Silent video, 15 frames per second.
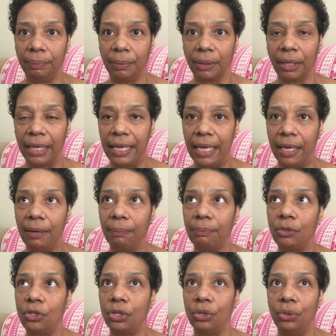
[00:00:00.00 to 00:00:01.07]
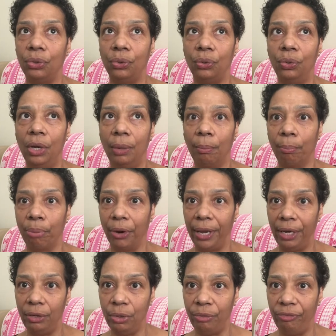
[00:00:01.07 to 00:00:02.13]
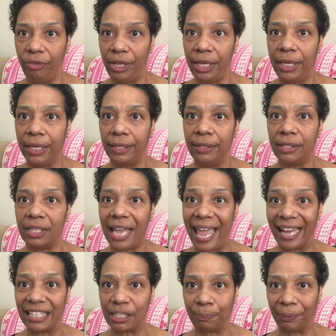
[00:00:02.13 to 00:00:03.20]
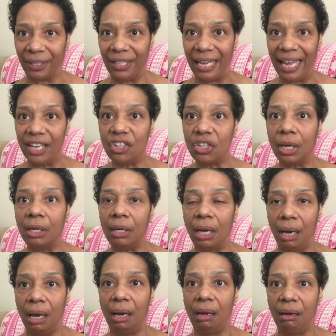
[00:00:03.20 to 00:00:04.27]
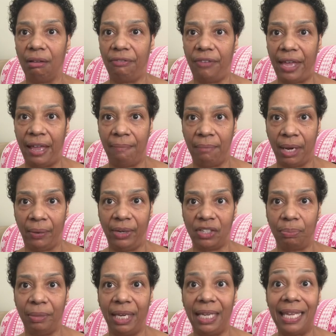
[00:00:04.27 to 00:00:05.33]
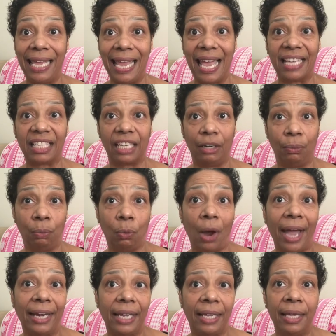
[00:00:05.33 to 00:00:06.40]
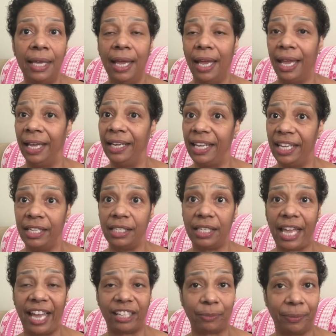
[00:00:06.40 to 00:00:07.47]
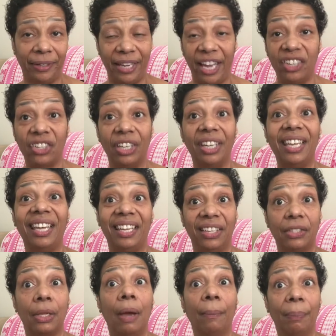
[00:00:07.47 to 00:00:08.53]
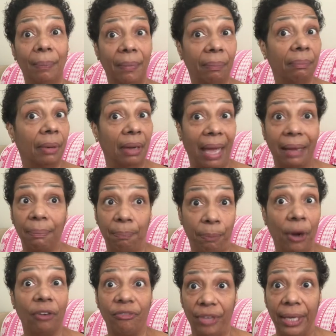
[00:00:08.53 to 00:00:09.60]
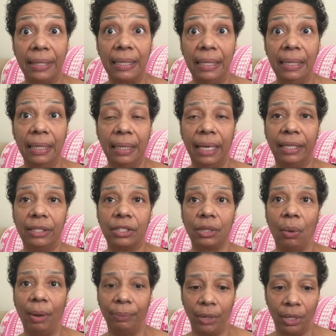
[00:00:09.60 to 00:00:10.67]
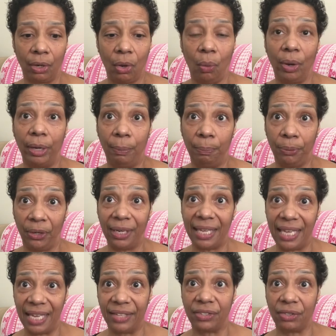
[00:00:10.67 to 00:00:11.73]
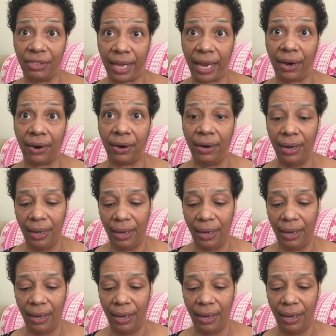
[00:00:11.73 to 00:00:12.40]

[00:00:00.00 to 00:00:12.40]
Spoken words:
link to Brand New Vegan's explanation of a Mary's Mini. He has it in writing, and his explanation is like perfect. And so I'm going to go on and put his there.